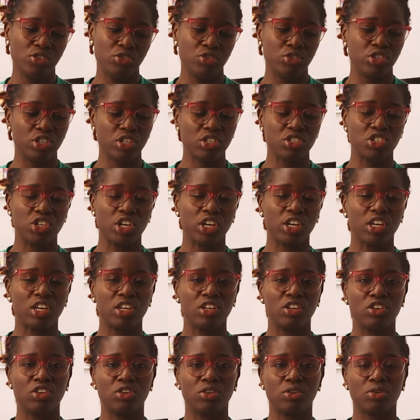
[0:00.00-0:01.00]
you just check
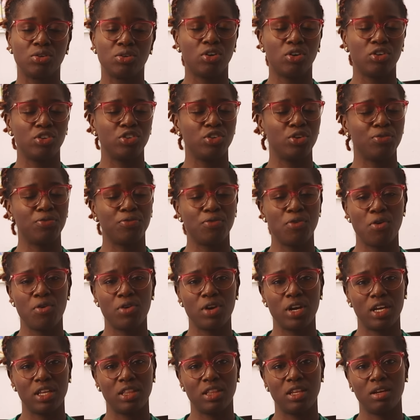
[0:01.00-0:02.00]
on your
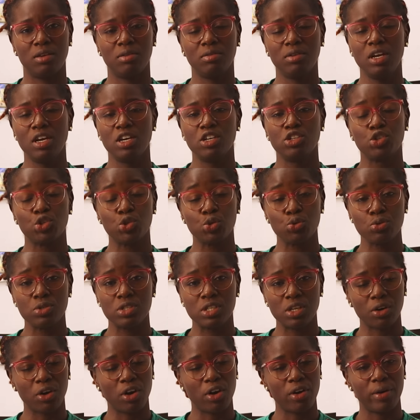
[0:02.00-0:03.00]
phone and then choose
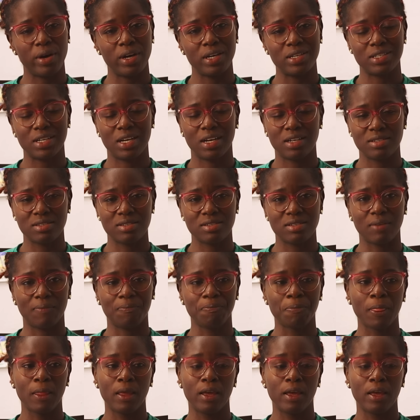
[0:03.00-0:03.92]
the correct answer.